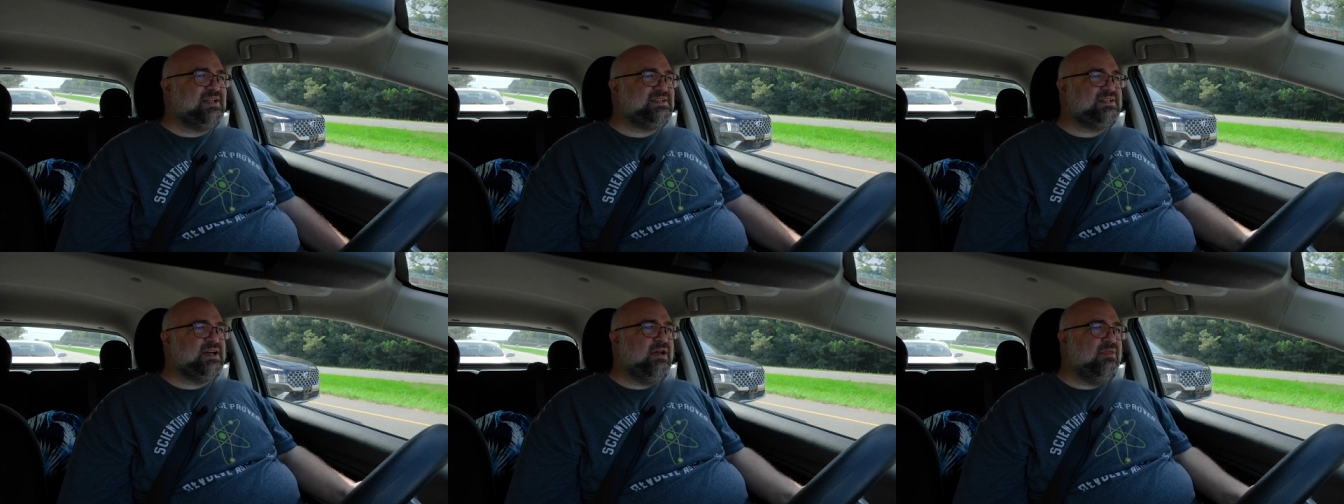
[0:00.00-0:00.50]

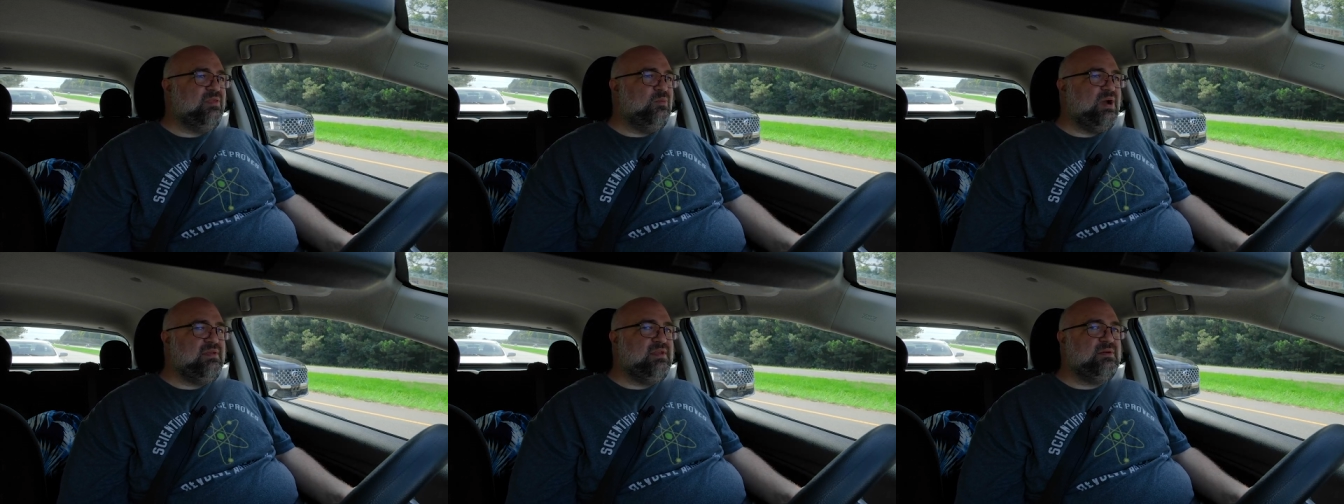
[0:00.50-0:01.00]
That's not the
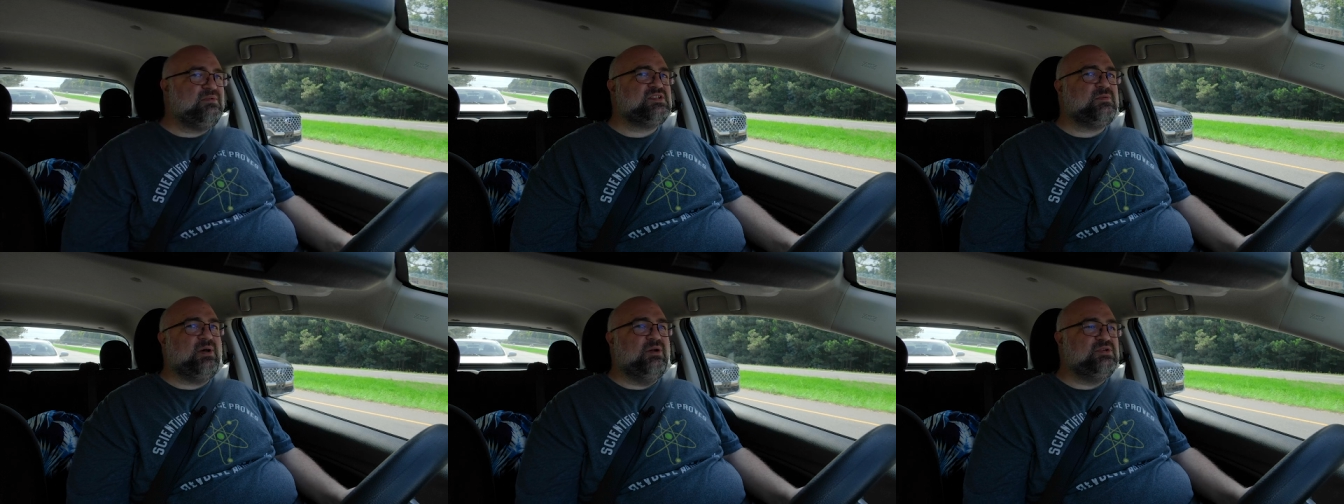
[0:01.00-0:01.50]
way that it was
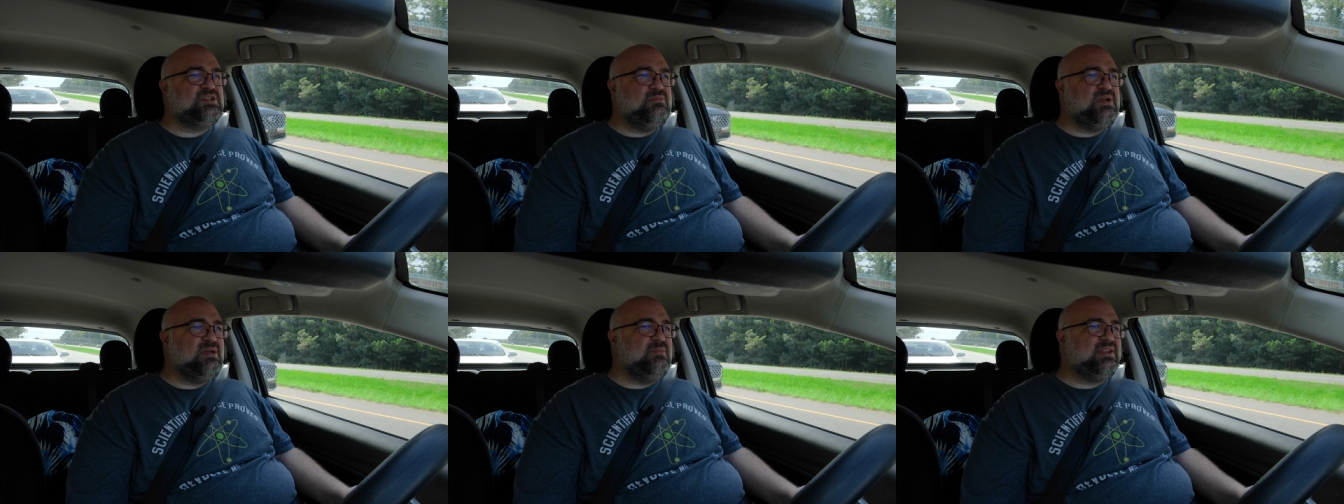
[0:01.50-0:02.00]
supposed
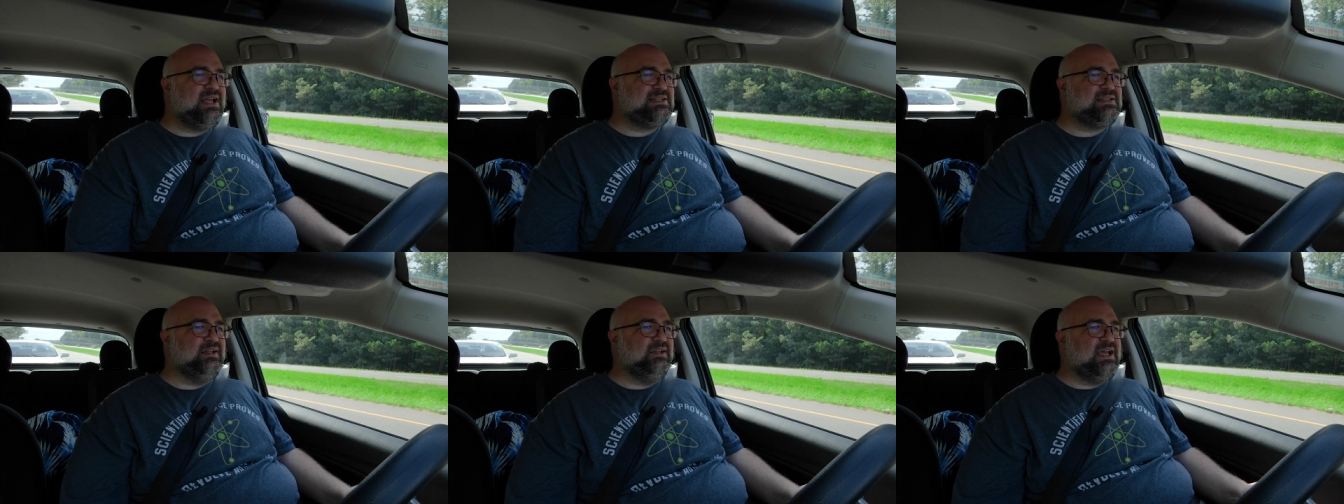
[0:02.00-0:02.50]
to be, but
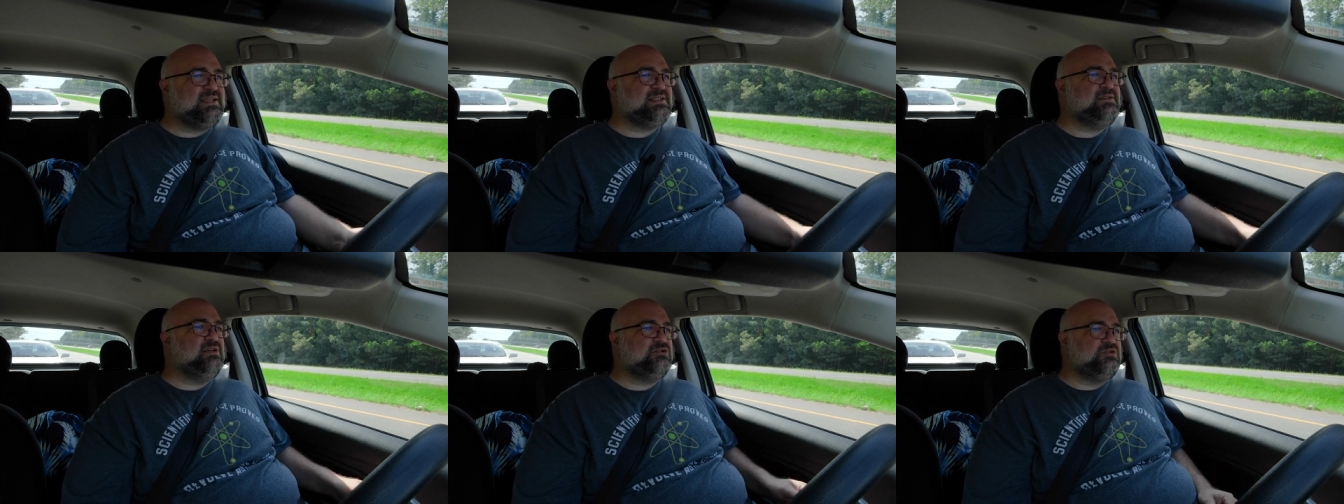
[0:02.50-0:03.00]
that's the
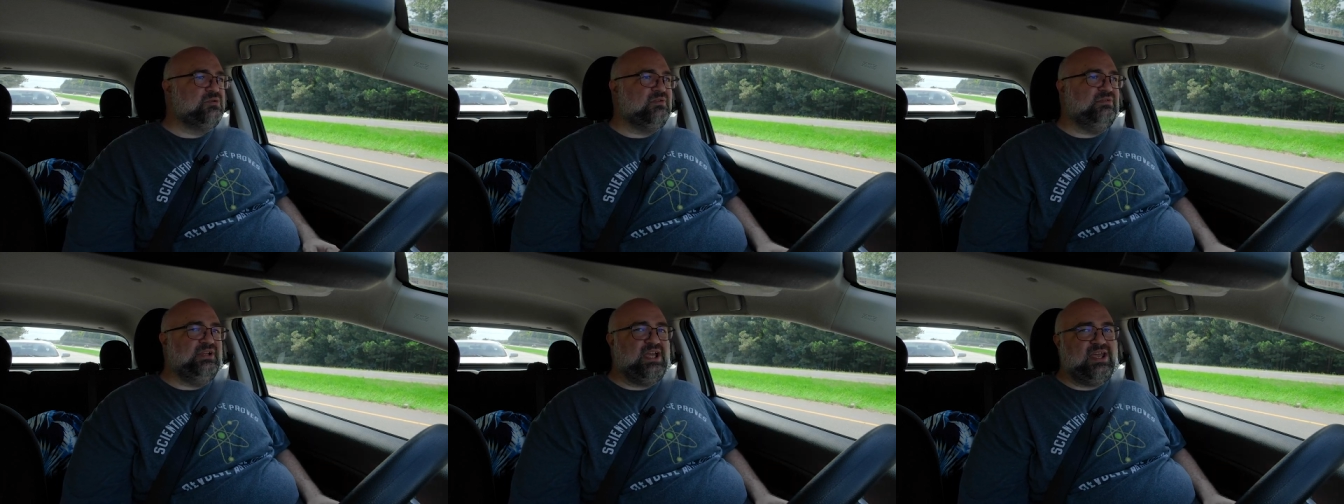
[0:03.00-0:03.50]
lesson that sort
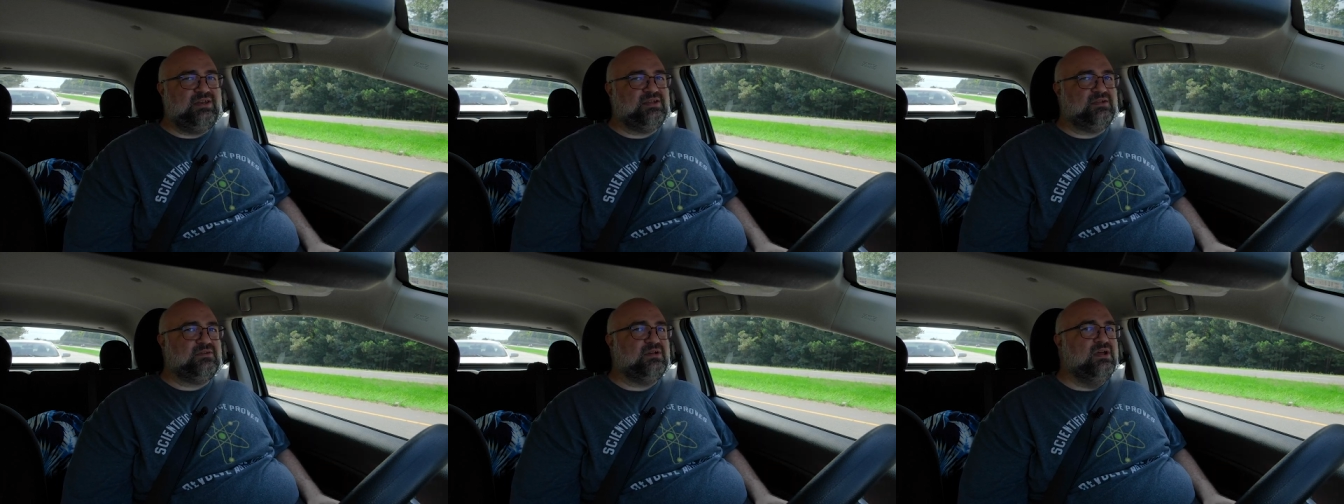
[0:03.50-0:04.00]
of
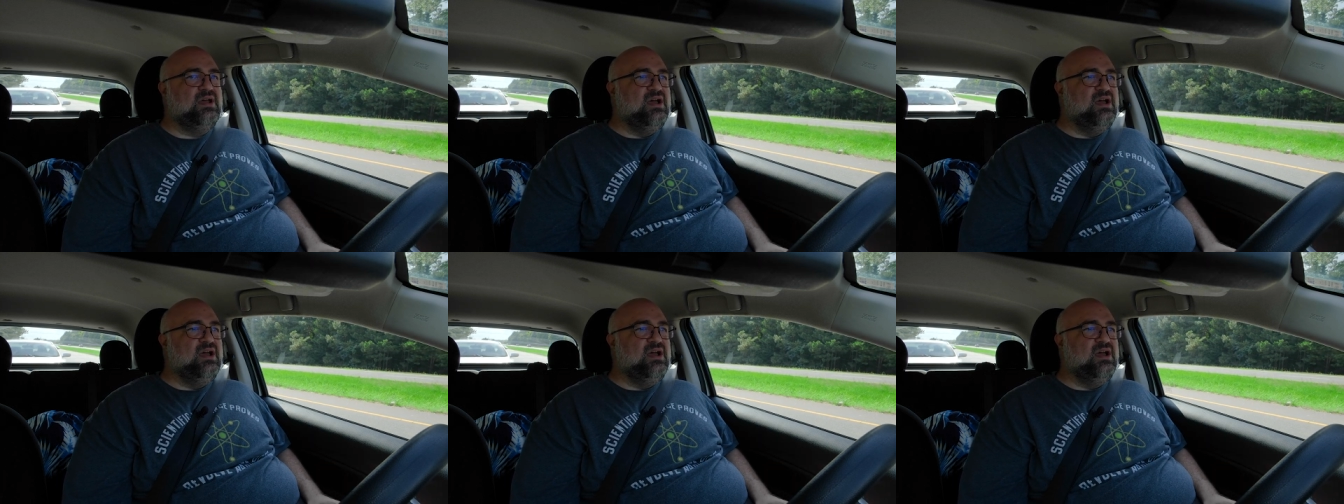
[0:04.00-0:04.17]
landed